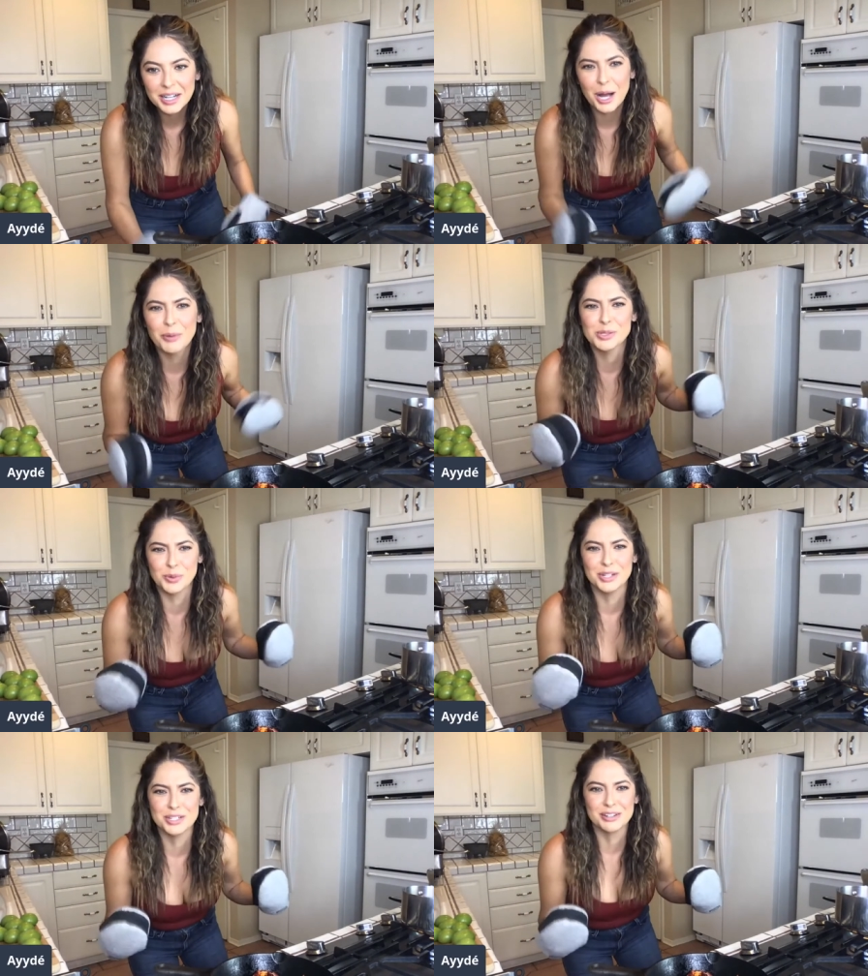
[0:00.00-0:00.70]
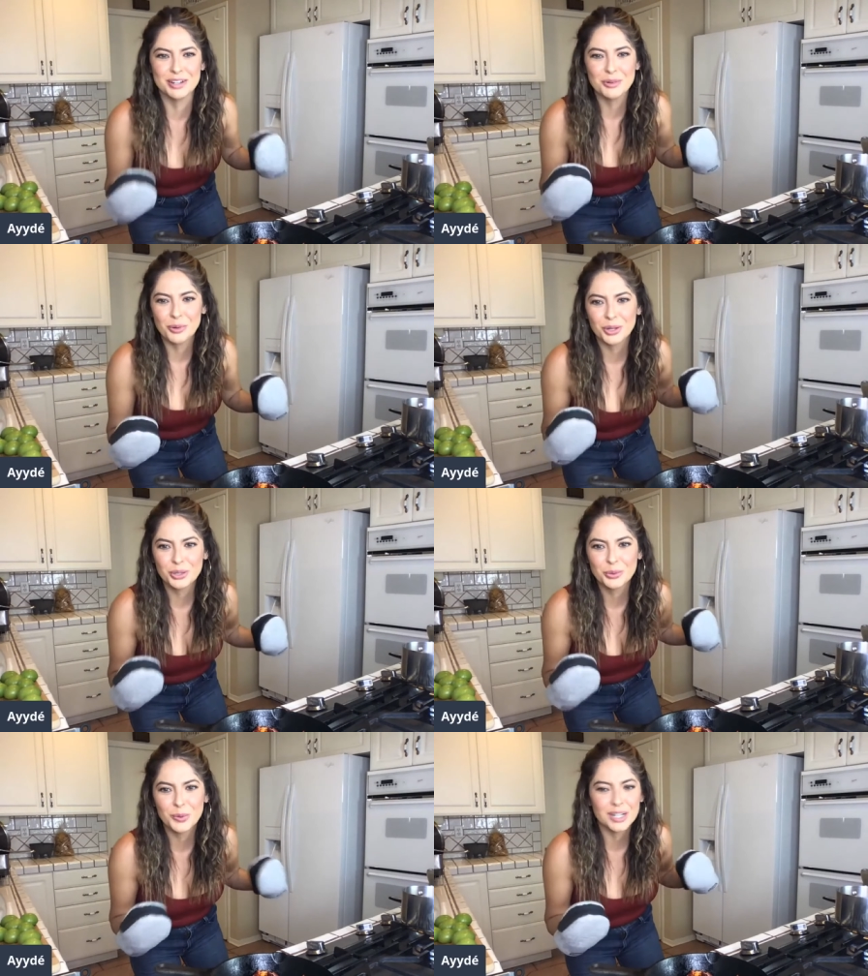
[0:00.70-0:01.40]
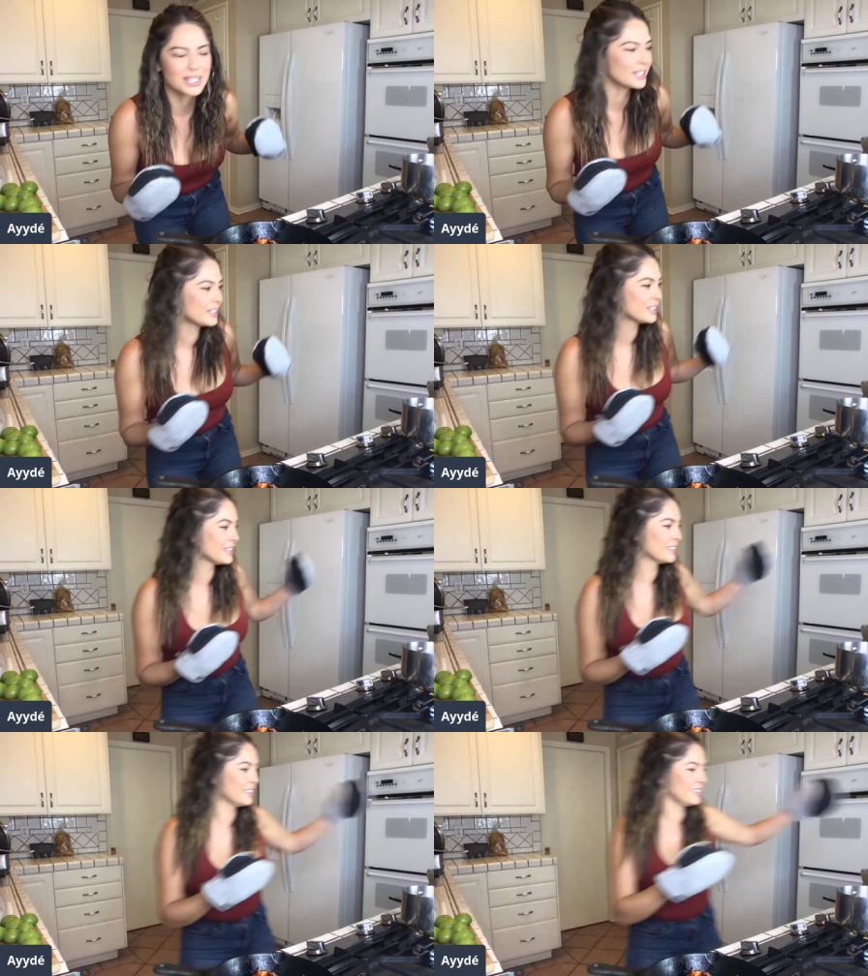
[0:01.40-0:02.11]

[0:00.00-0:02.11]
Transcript: I was wondering where you were.